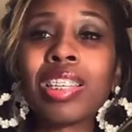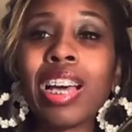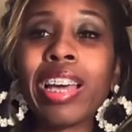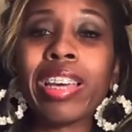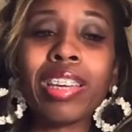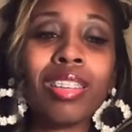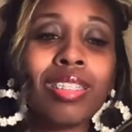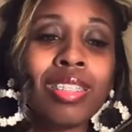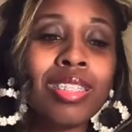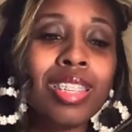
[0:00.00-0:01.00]
Like
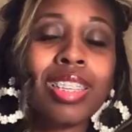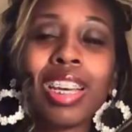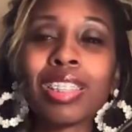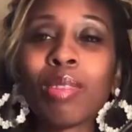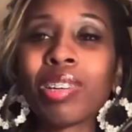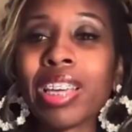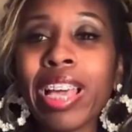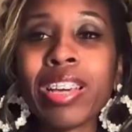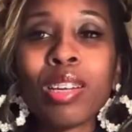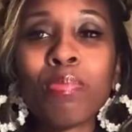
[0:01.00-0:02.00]
it seemed like they were
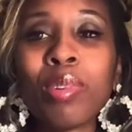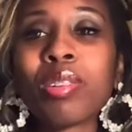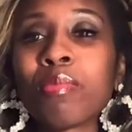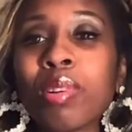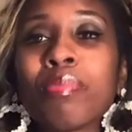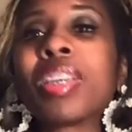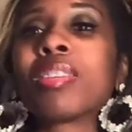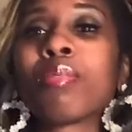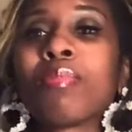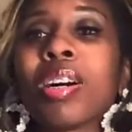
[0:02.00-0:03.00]
ganging up on them or
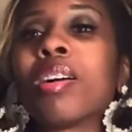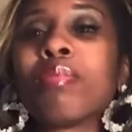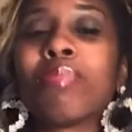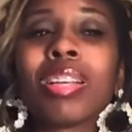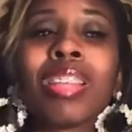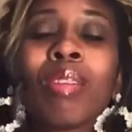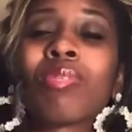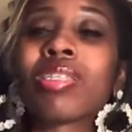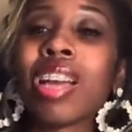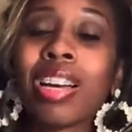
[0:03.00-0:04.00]
beating them up, but they
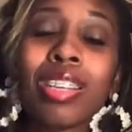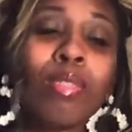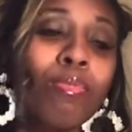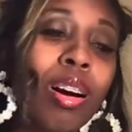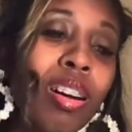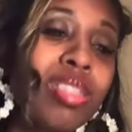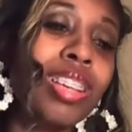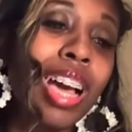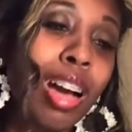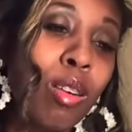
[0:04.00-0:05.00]
was knocking them balls
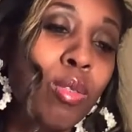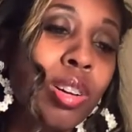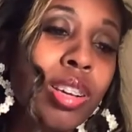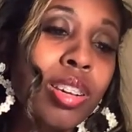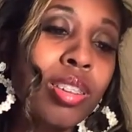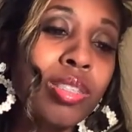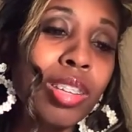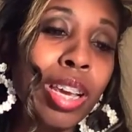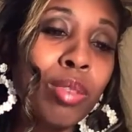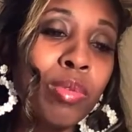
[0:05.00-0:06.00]
out. So
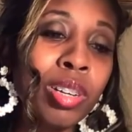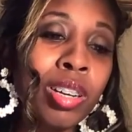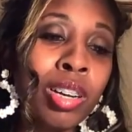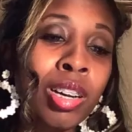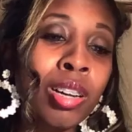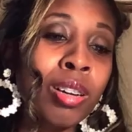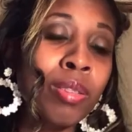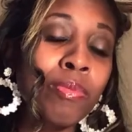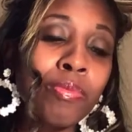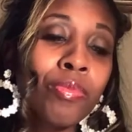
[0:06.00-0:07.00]
they were uh,